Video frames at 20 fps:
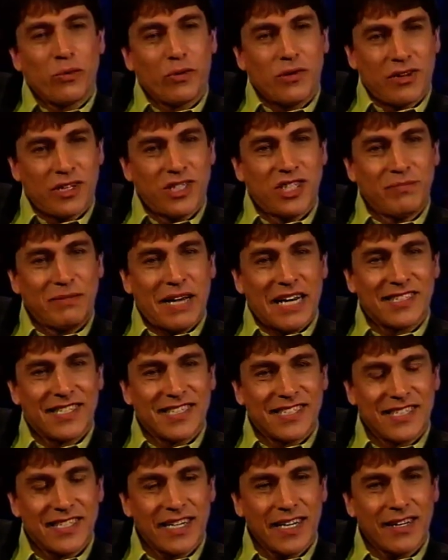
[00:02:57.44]
you were a
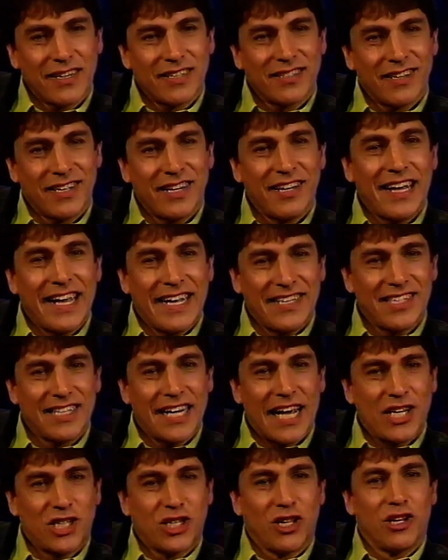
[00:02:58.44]
gymnast at 6,
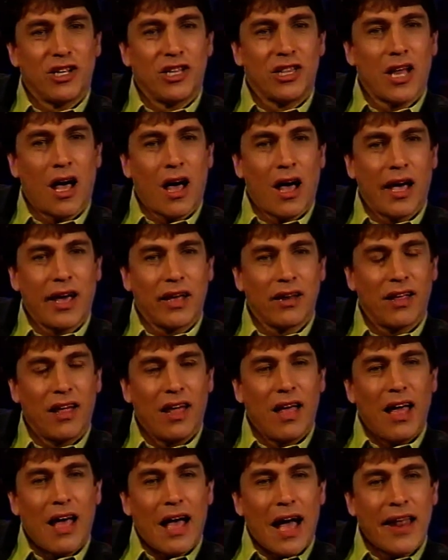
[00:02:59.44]
international at 9,
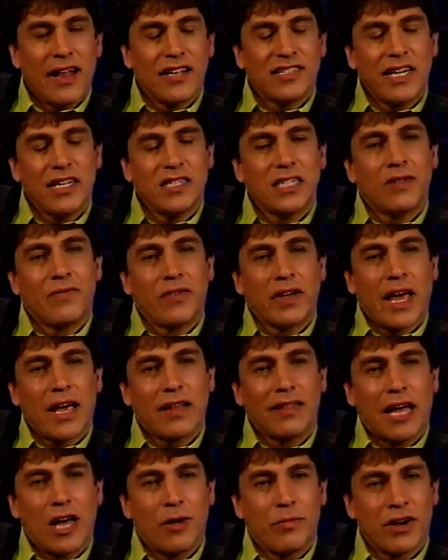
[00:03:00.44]
and it's easy to
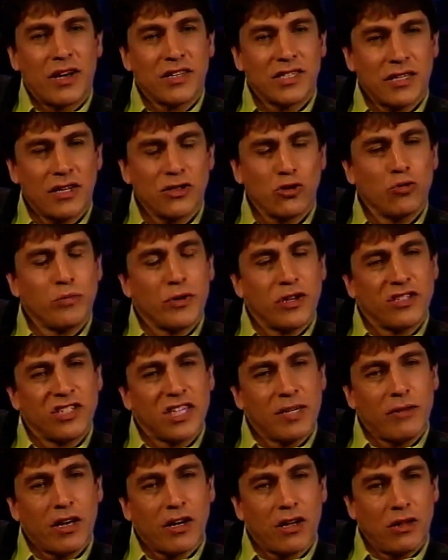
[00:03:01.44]
forget now because it does almost
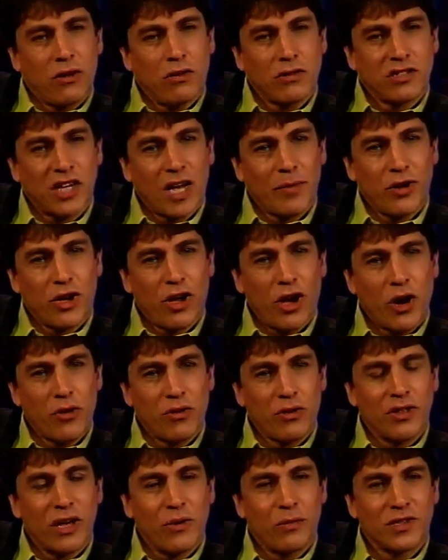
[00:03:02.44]
seem like a long time ago
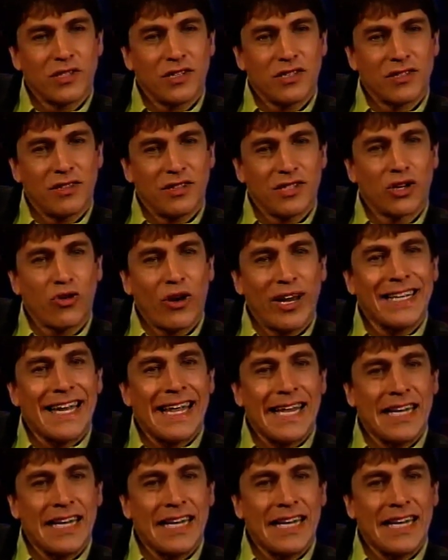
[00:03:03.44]
that there was this great